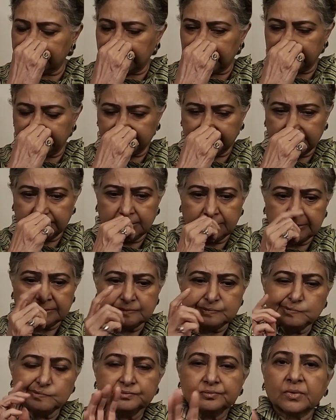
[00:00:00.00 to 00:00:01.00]
in life,
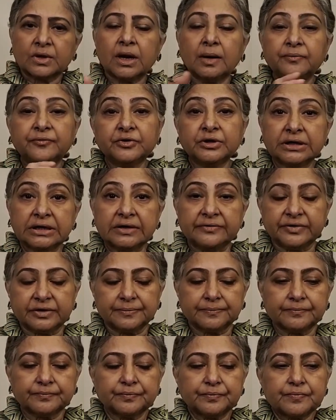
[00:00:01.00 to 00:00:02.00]
comfort
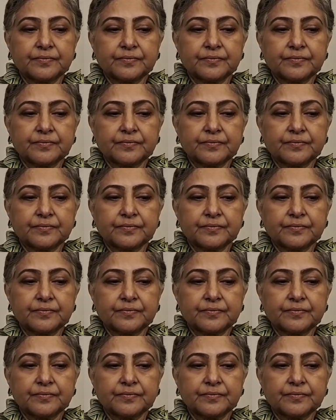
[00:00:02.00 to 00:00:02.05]
living.